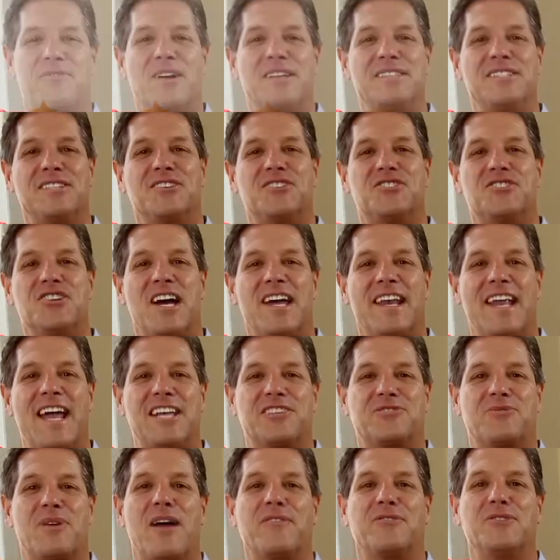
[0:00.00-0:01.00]
friends, it's John
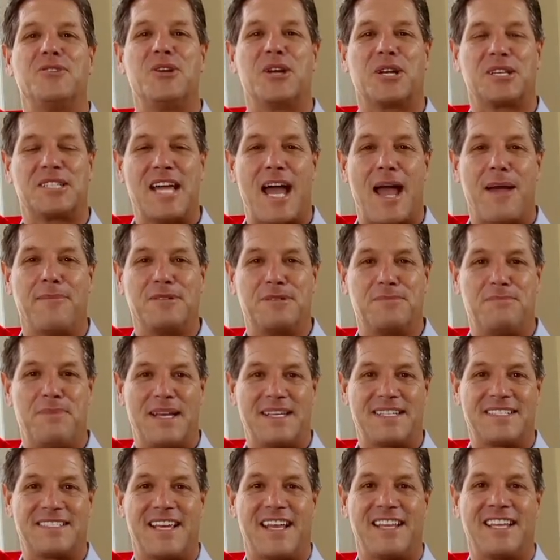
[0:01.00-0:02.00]
Assaraf, New York Times
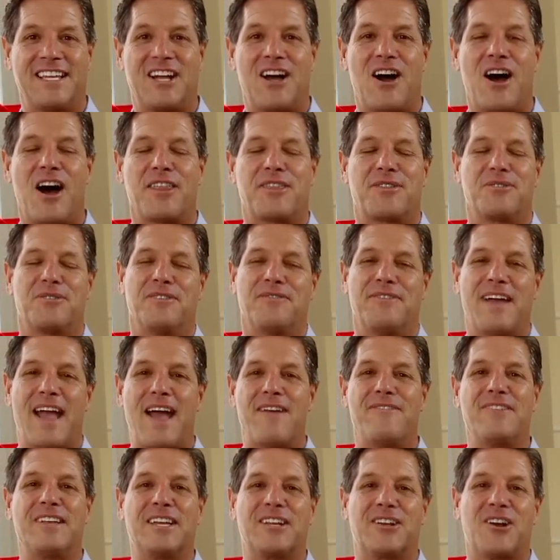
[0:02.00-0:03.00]
bestselling author of
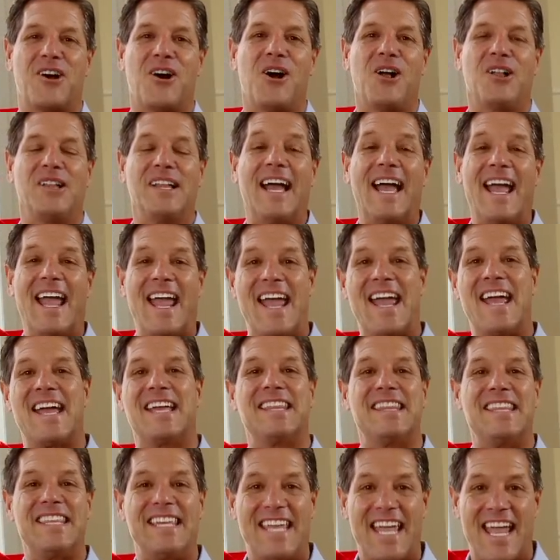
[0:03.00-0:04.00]
Having It All
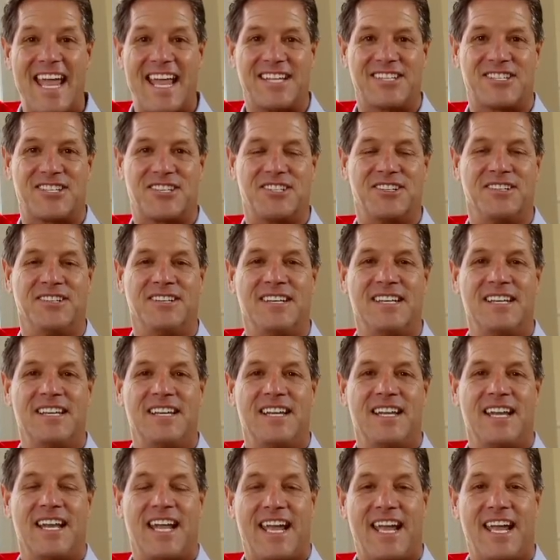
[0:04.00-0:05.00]
and The Answer.
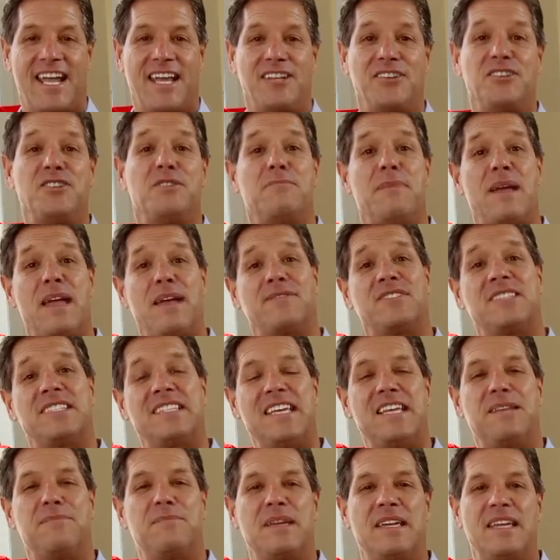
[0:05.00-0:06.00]
And you may have
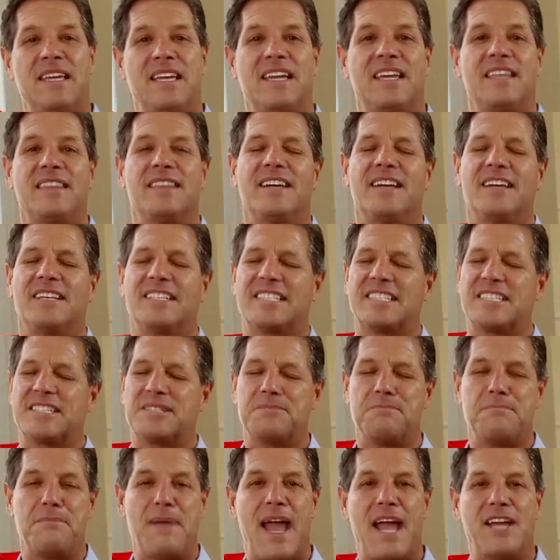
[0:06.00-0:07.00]
seen me in the
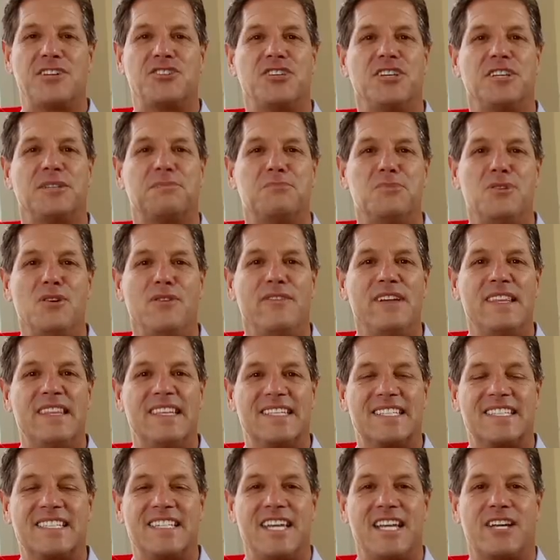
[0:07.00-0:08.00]
smash hit movie
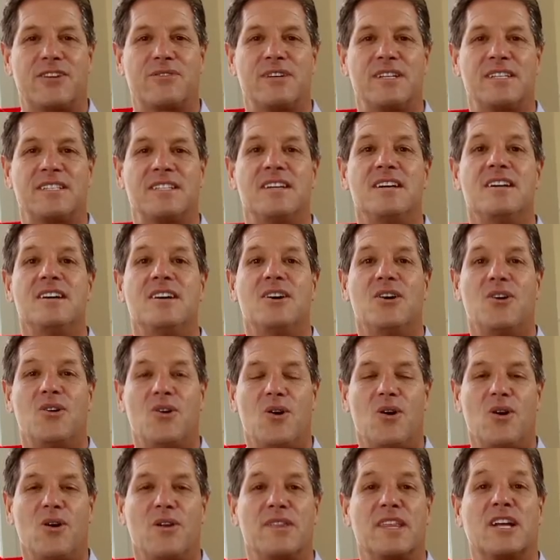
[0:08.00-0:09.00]
The Secret
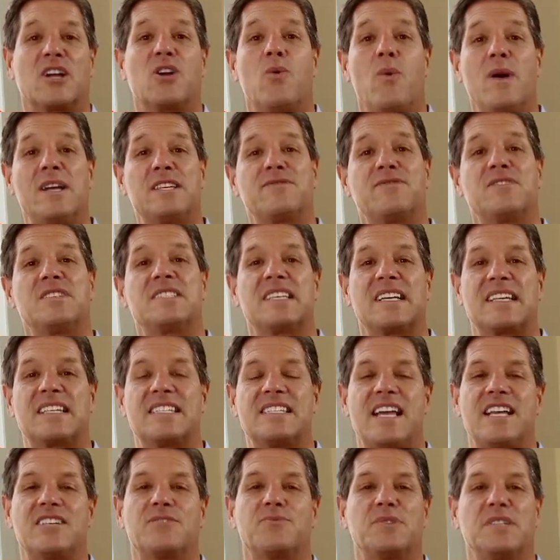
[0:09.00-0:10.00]
or The Quest for
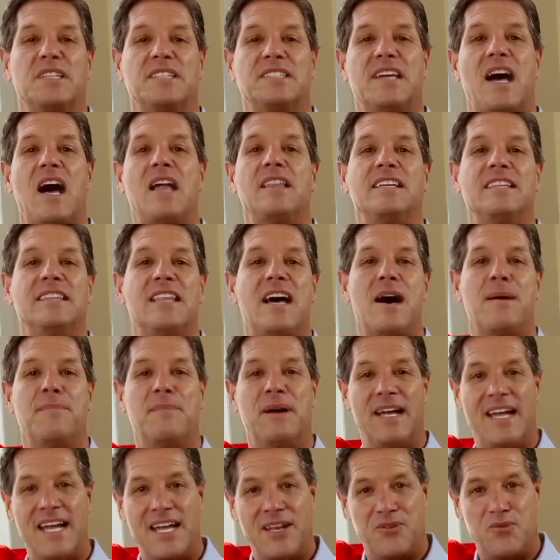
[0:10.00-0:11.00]
Success with the Dalai
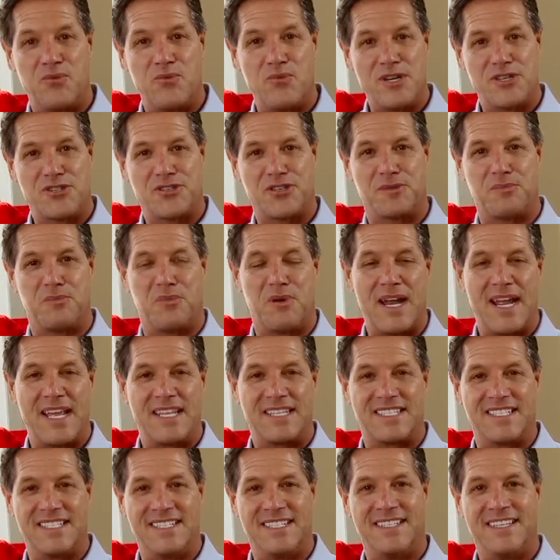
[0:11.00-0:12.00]
Lama and Richard
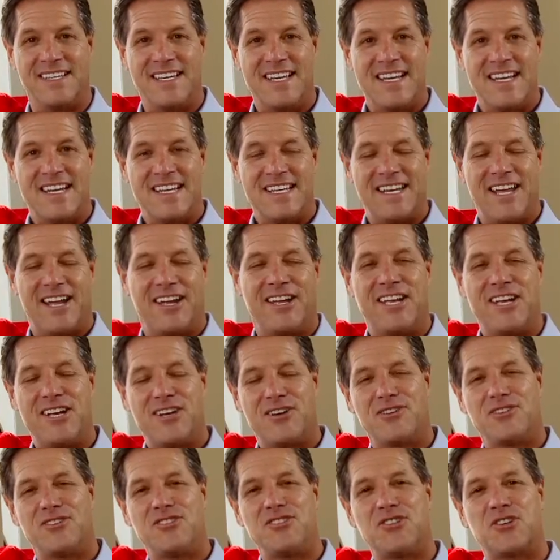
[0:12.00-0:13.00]
Branson. Now
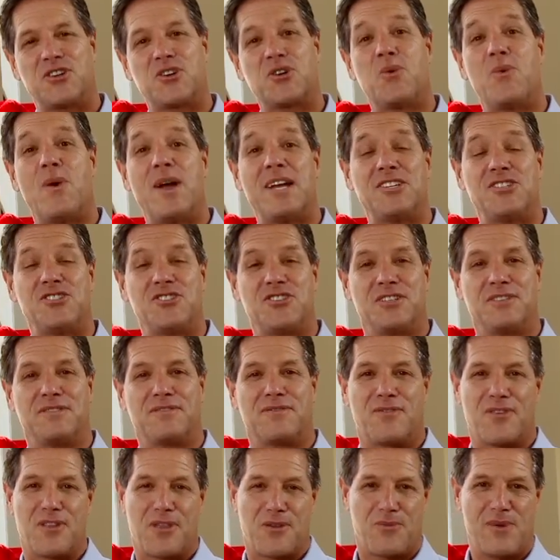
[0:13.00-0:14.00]
here's your question
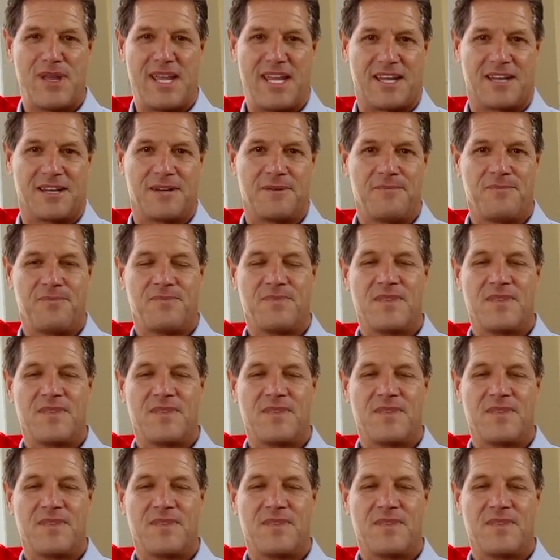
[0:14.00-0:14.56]
for the week.